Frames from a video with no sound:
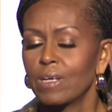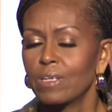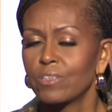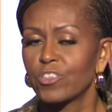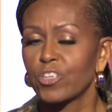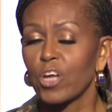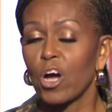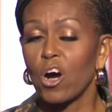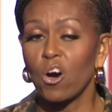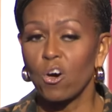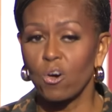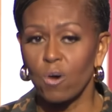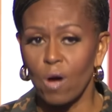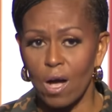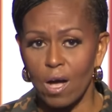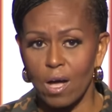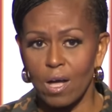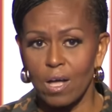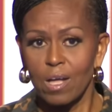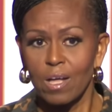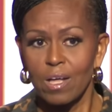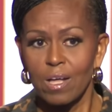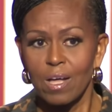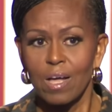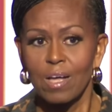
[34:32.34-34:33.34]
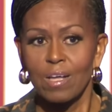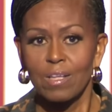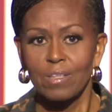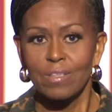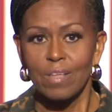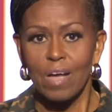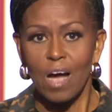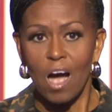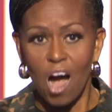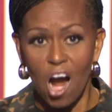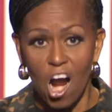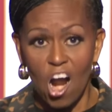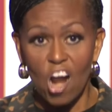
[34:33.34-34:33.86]
So,
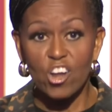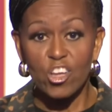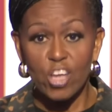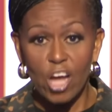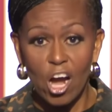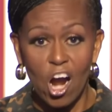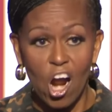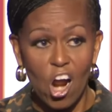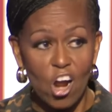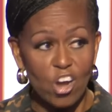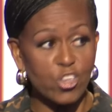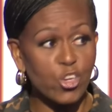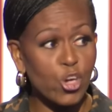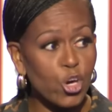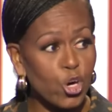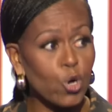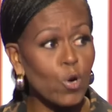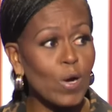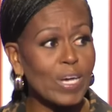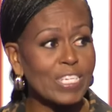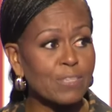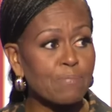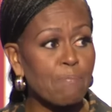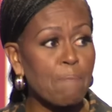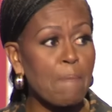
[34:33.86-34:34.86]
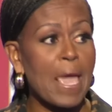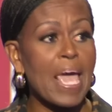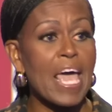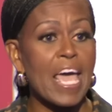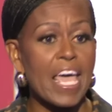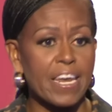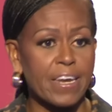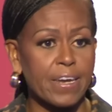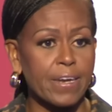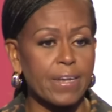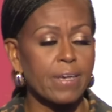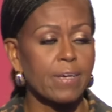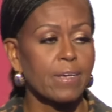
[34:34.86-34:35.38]
are, are you as
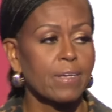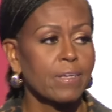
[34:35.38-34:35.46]
men